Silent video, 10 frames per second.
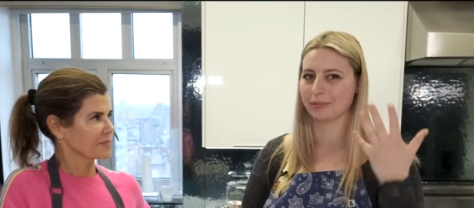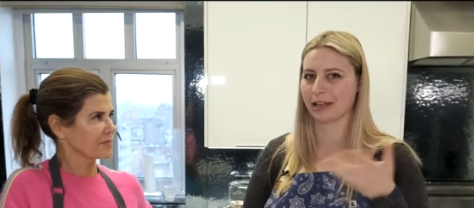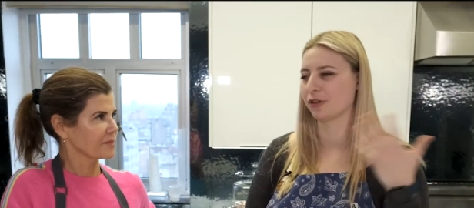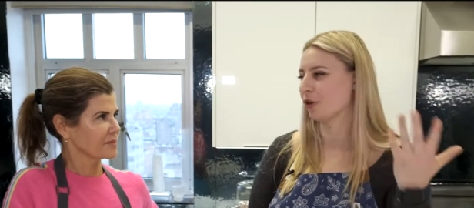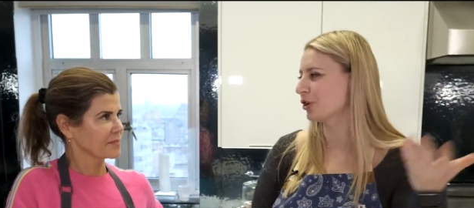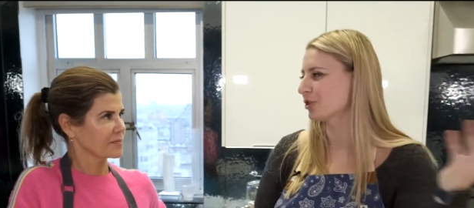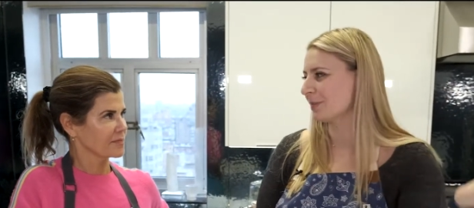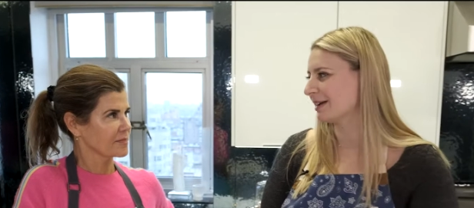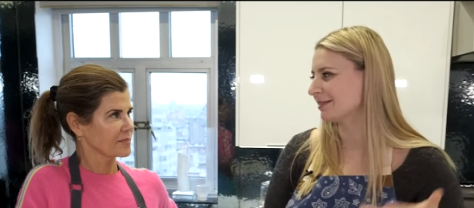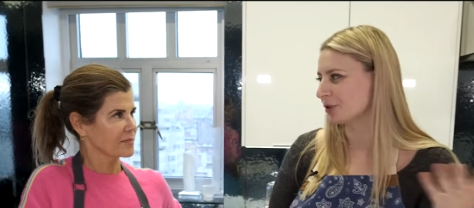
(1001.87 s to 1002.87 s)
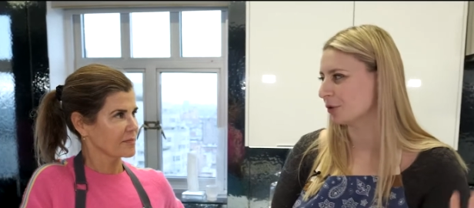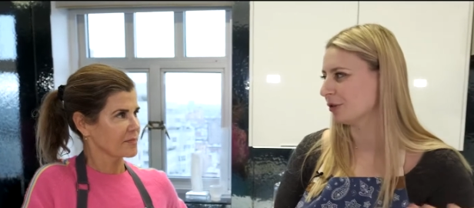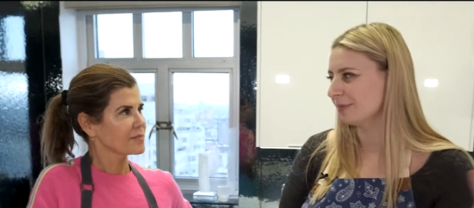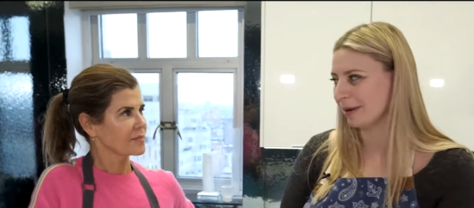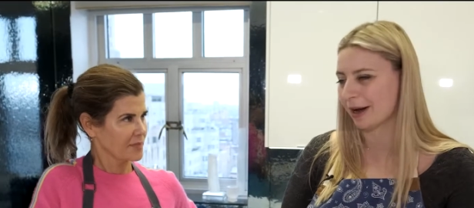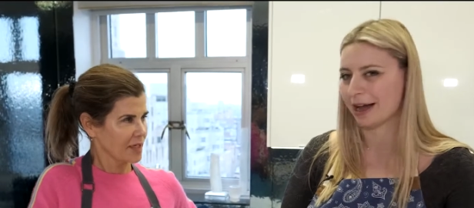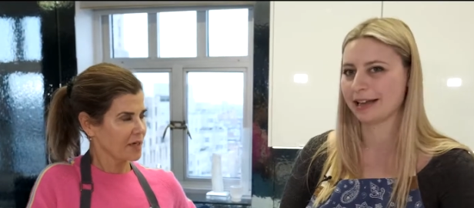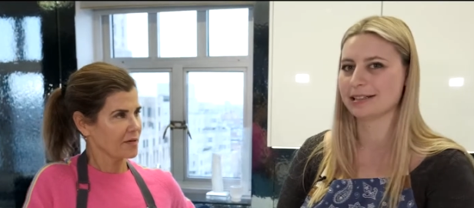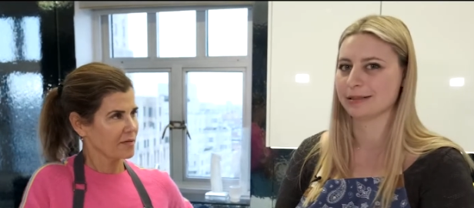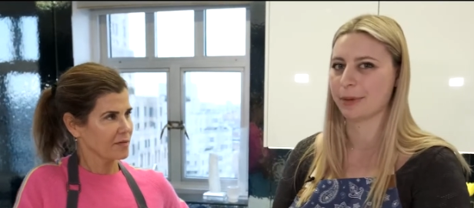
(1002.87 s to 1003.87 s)
Speaker 1: um, like nourish my soul and my
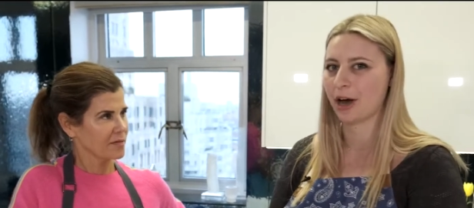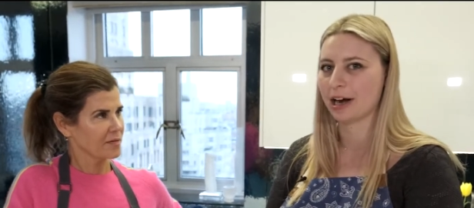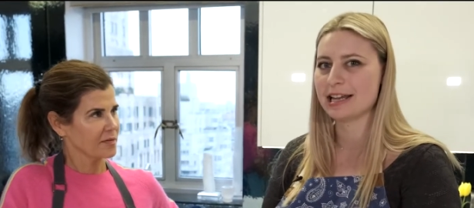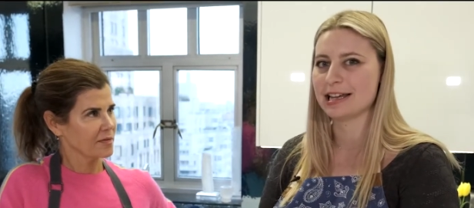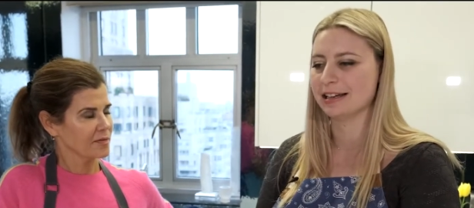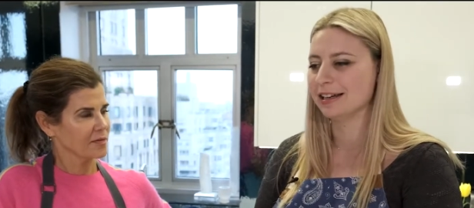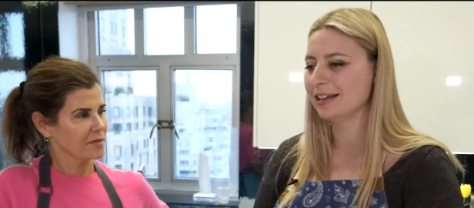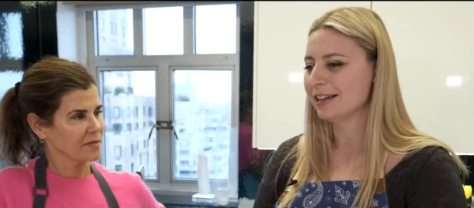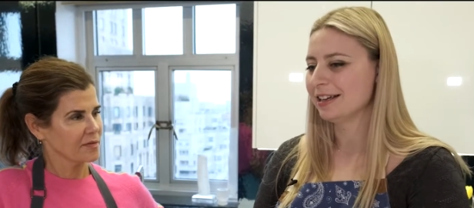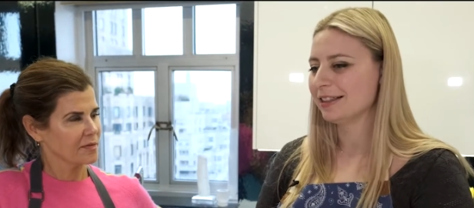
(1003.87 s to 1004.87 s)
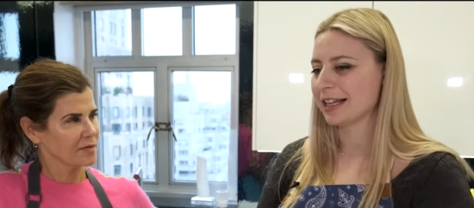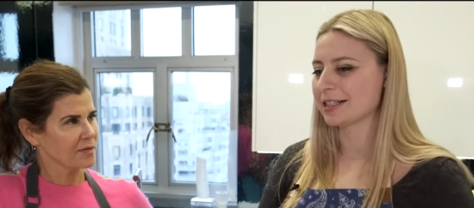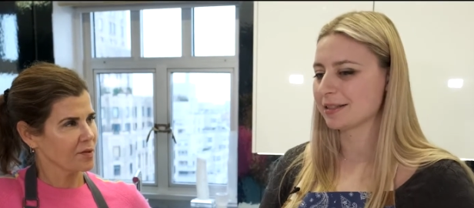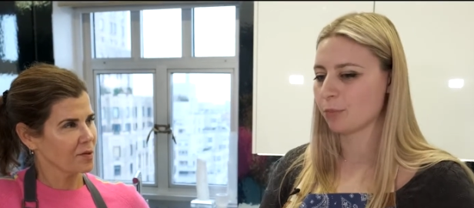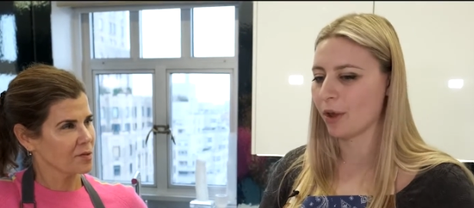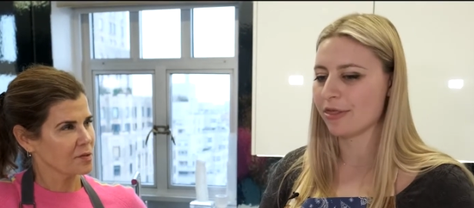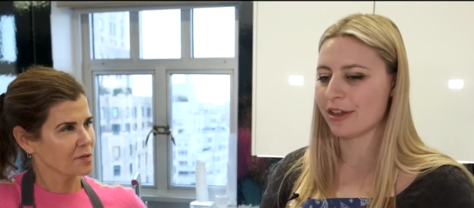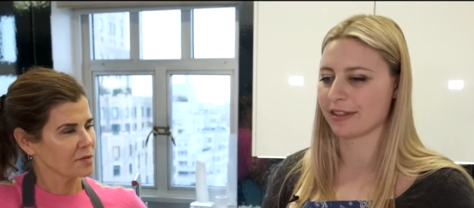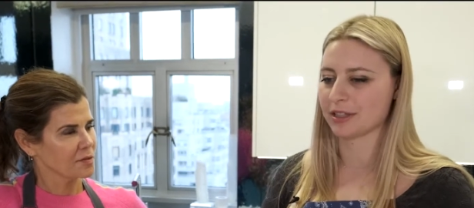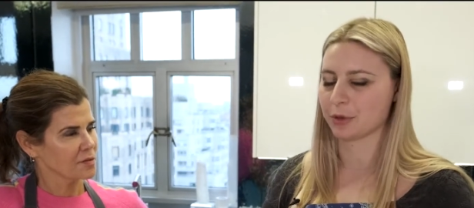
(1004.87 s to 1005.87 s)
mind yeah. and body. And that's one
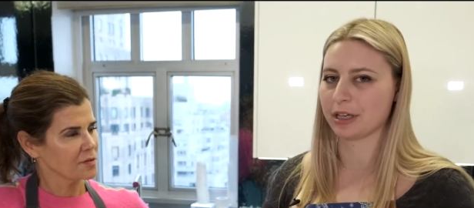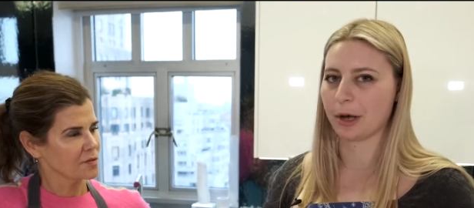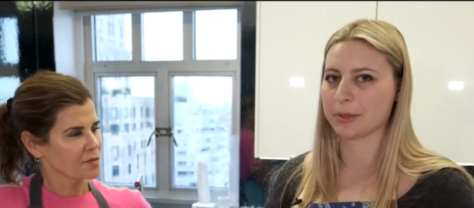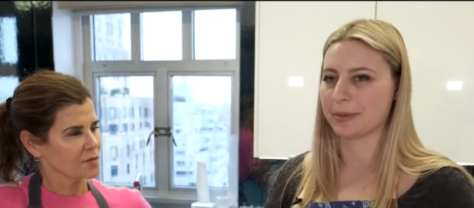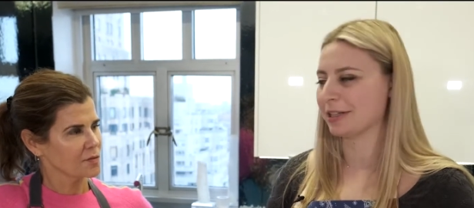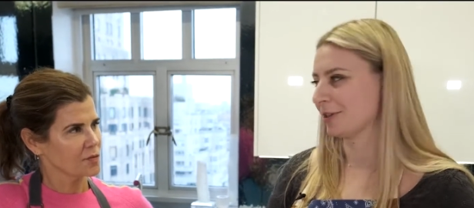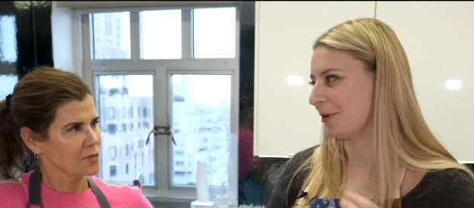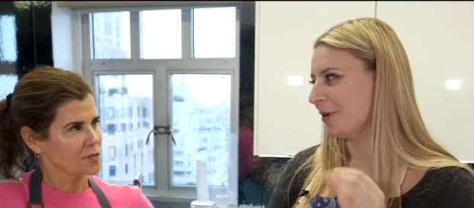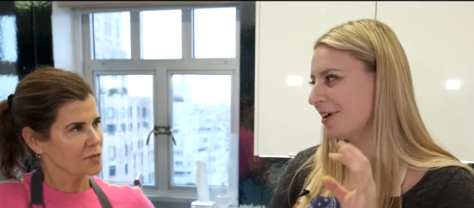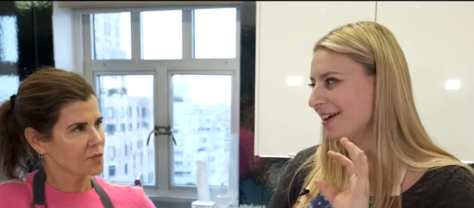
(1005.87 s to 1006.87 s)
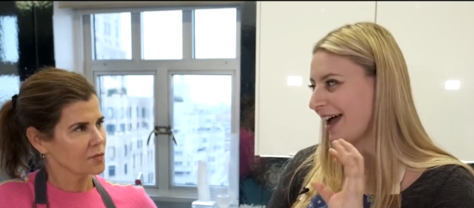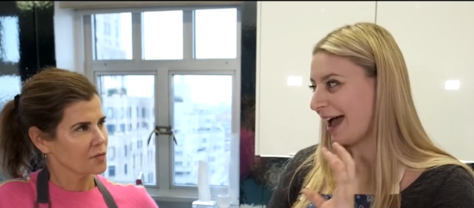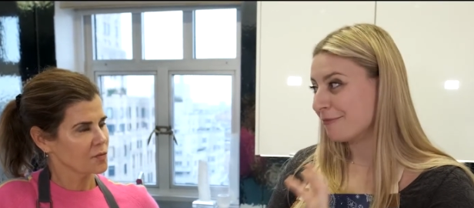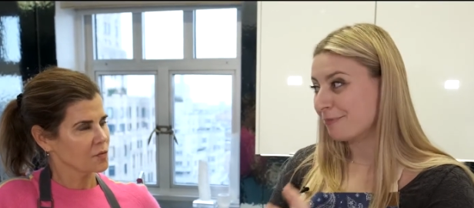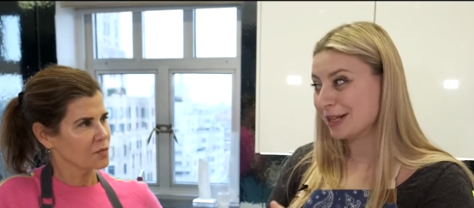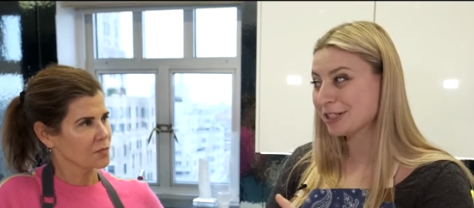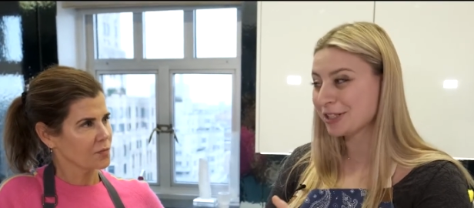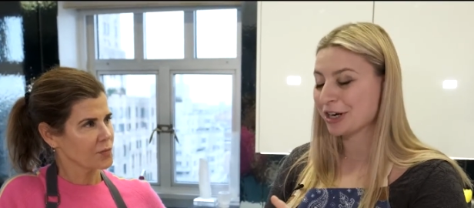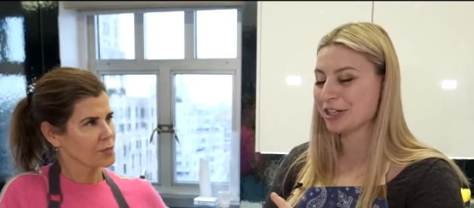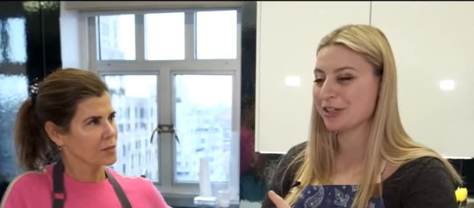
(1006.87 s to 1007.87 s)
thing that's really helped me. So I've been
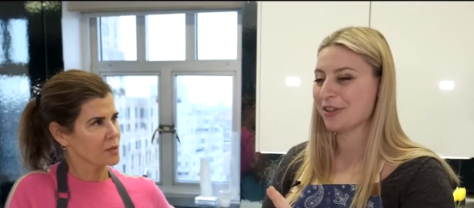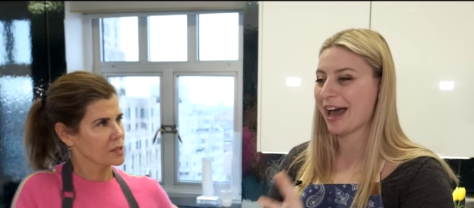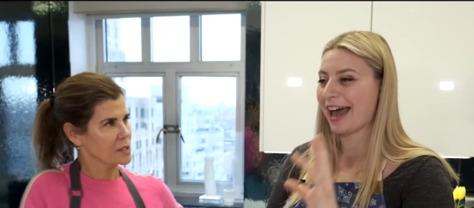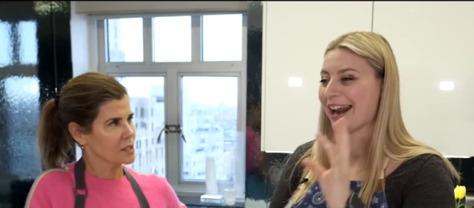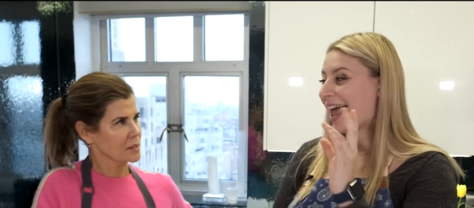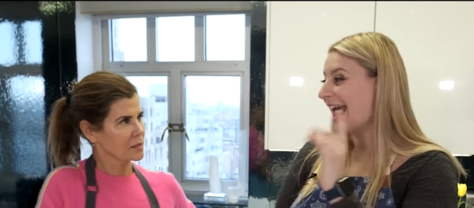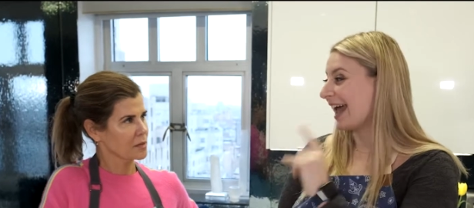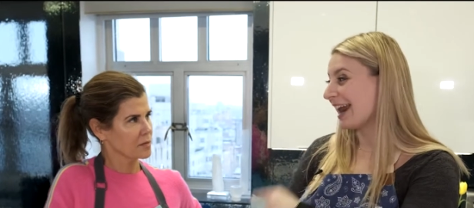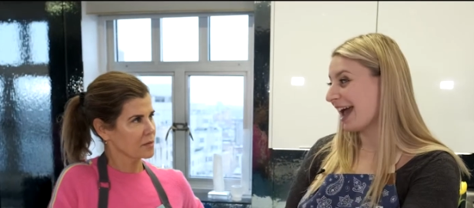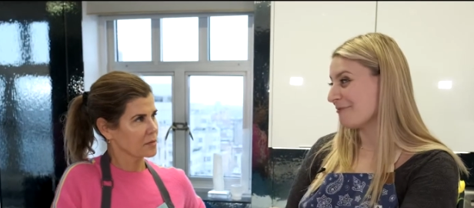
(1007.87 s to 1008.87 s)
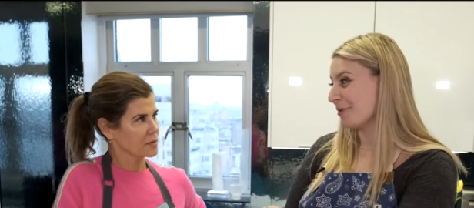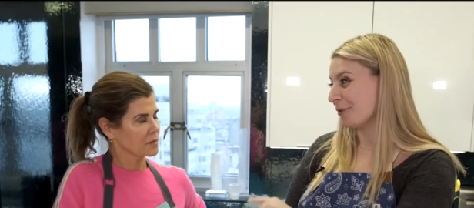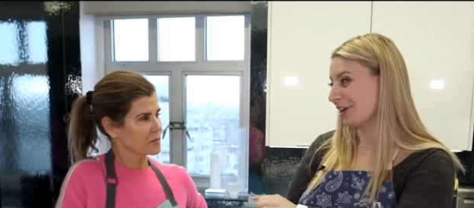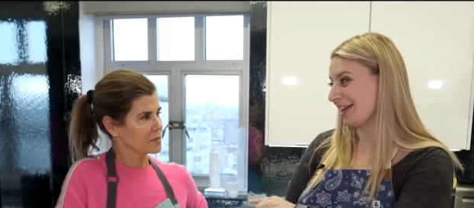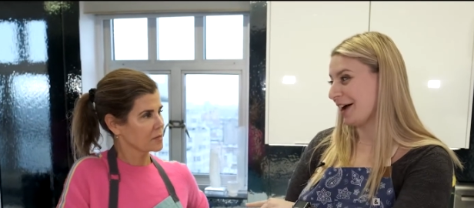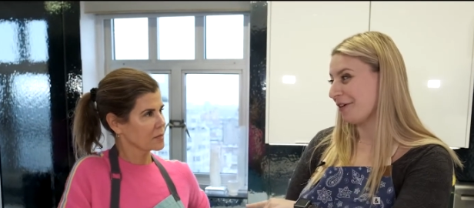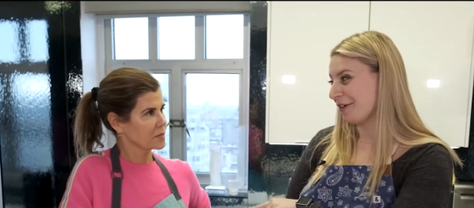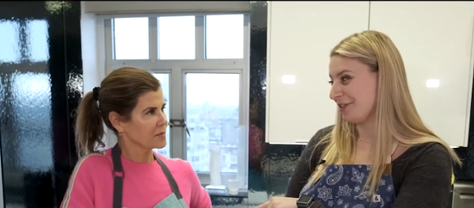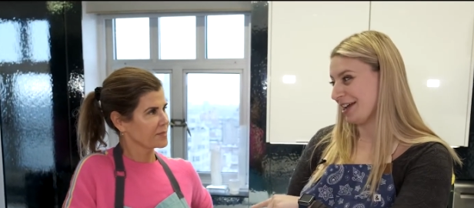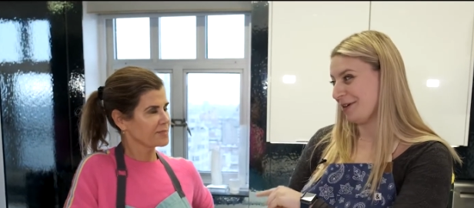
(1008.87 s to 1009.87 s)
starting to do that and I have been working out
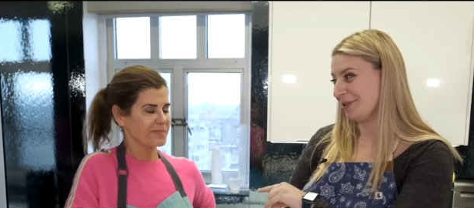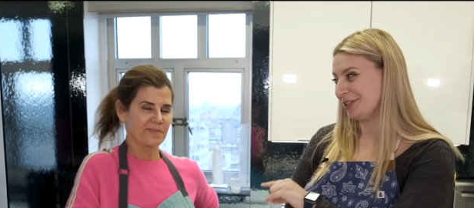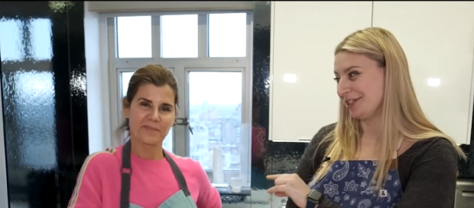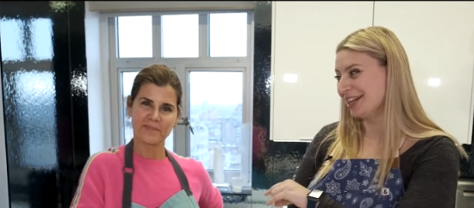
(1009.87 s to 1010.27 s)
every day, which is